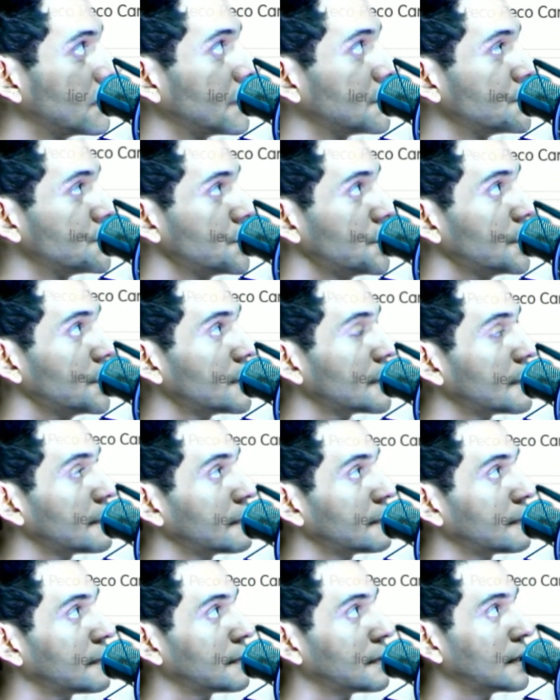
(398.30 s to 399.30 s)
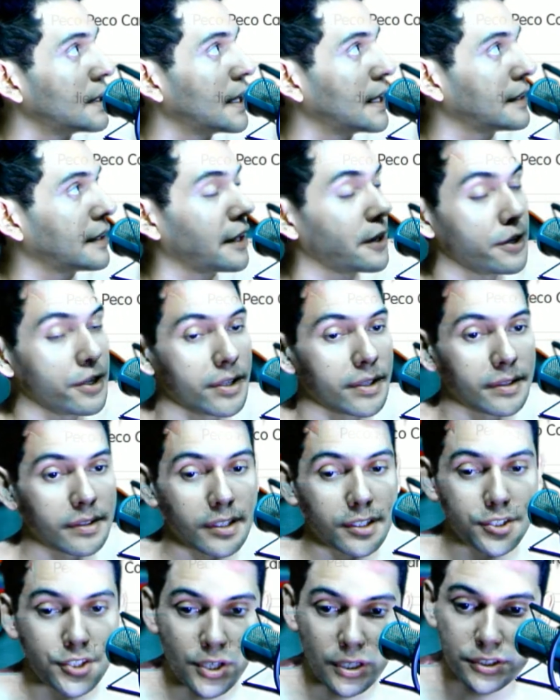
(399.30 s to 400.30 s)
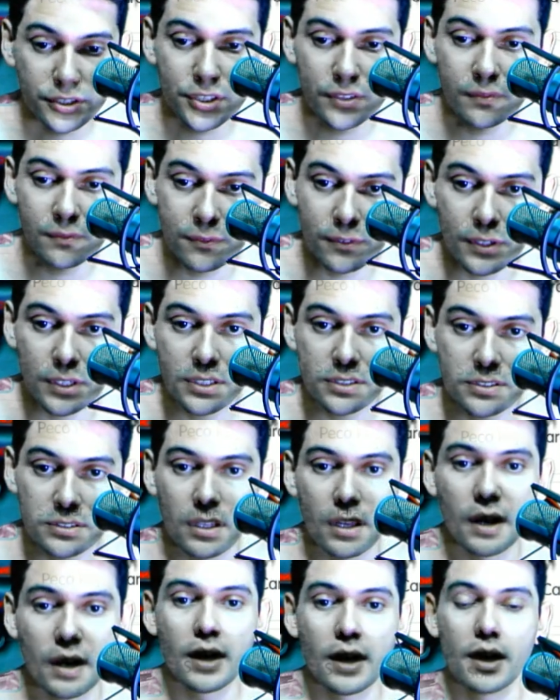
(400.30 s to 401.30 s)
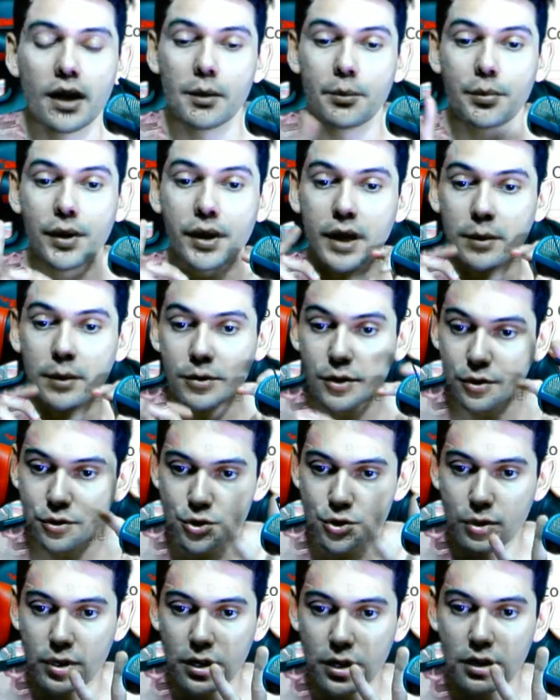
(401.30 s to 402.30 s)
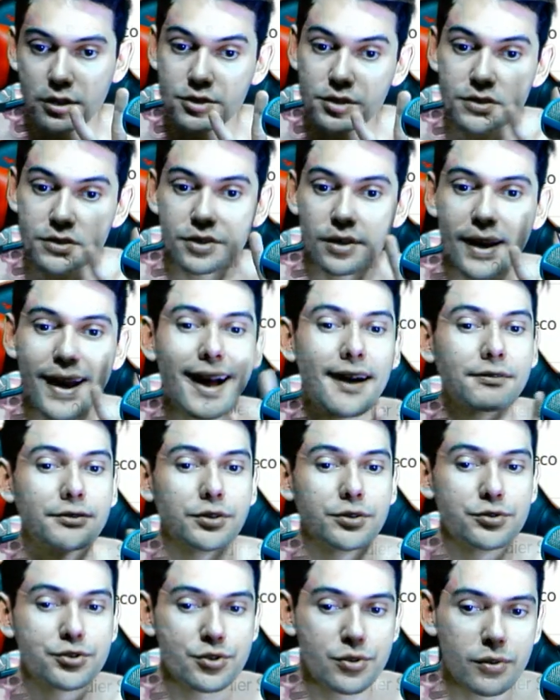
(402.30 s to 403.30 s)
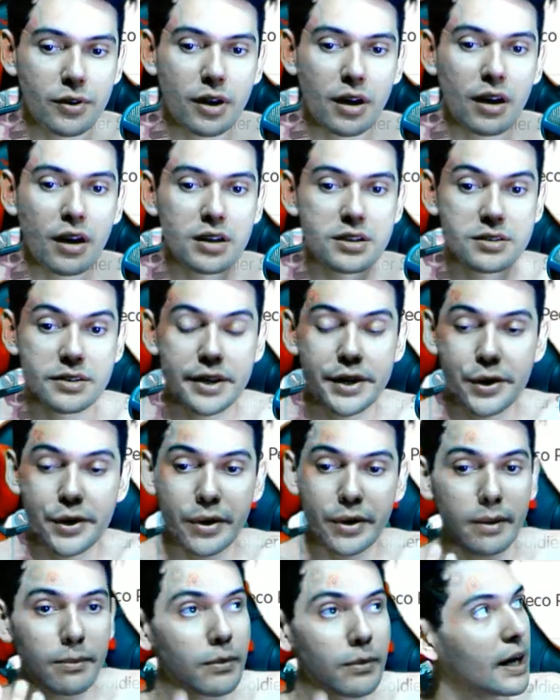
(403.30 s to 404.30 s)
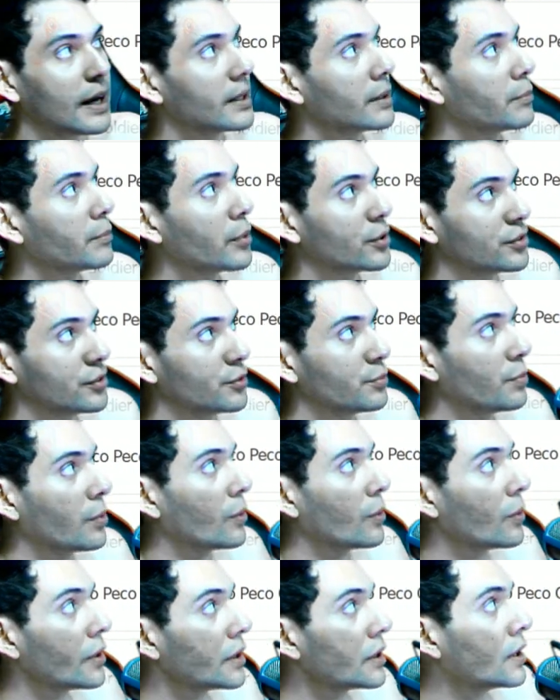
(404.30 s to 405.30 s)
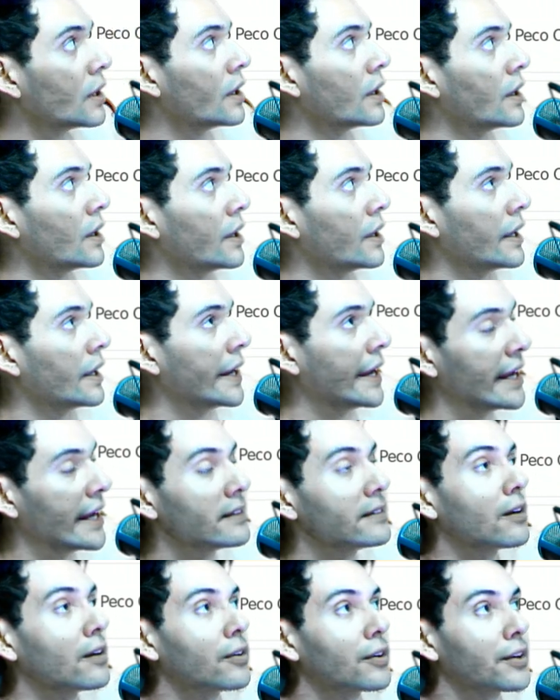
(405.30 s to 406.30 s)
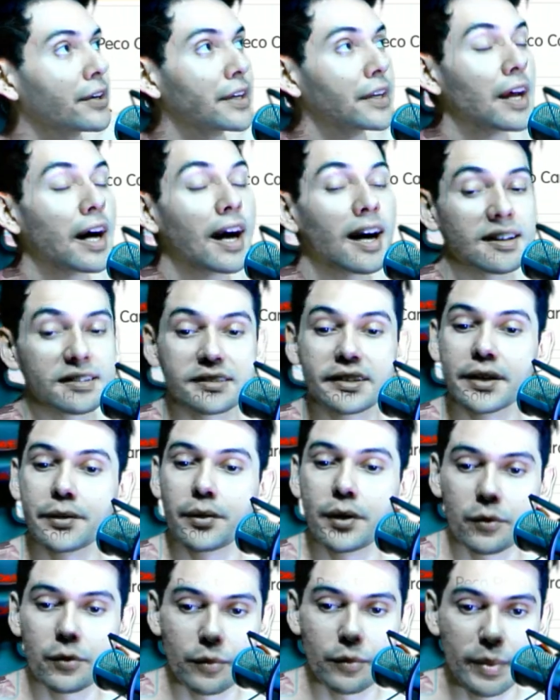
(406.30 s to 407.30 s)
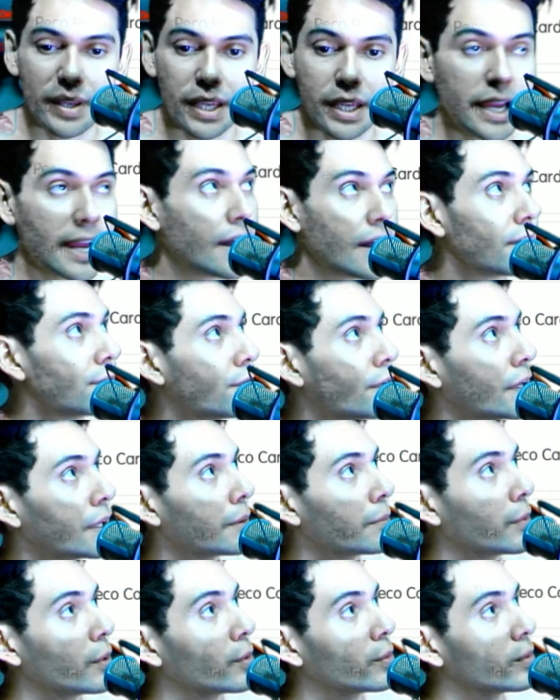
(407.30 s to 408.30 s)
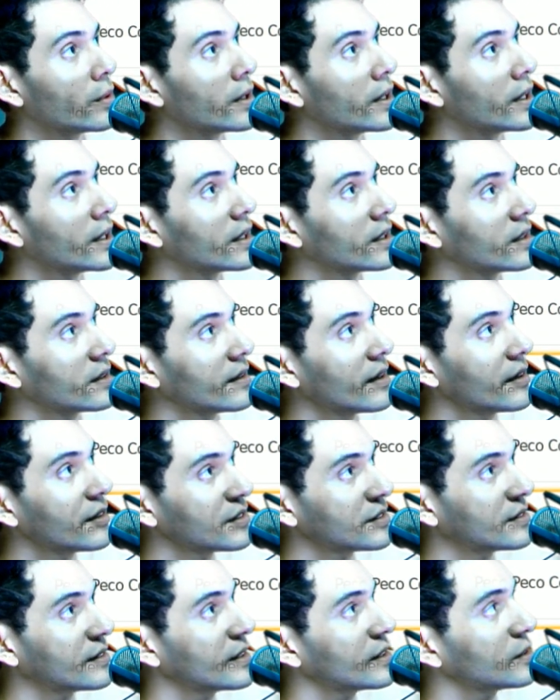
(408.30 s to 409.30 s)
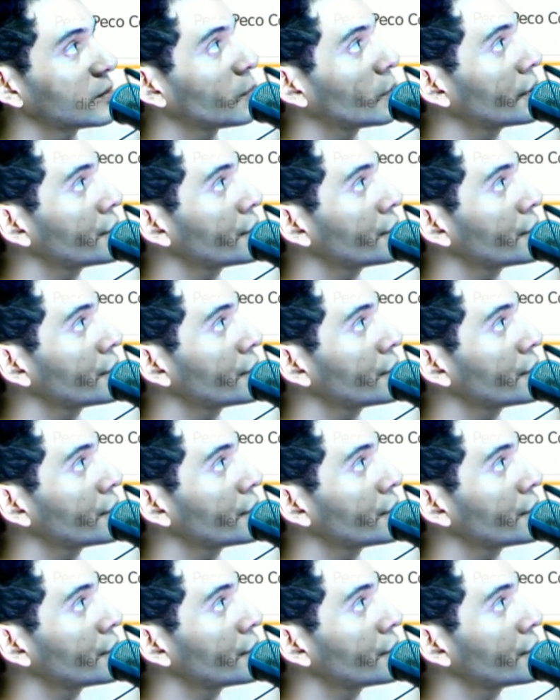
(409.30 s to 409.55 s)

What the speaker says: the G-Earth and the Chun Chun first. Pick up those 2 cards. Once you have those 2 cards, then you can buy the Poison Spore and the Hornet as they will be available. There's this